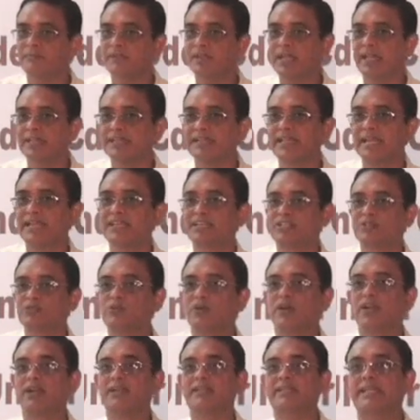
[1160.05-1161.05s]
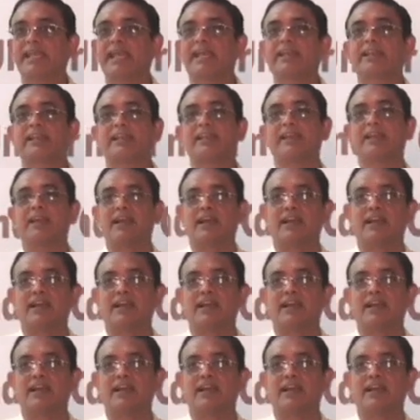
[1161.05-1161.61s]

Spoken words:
and that is what can